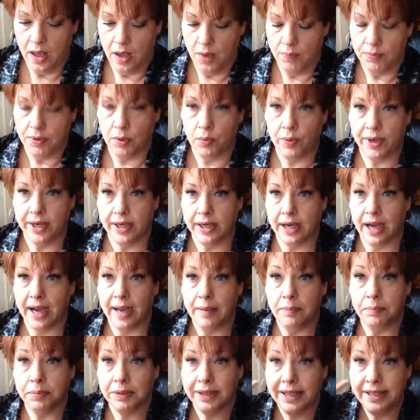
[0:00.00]
But when I
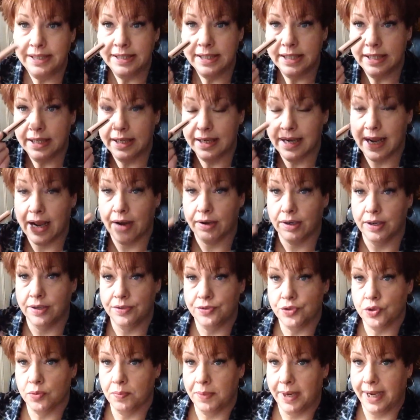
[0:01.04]
blended it out
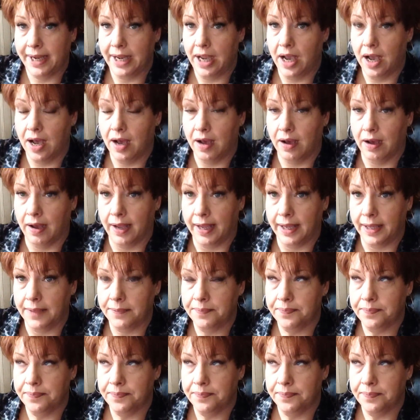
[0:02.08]
under my eye,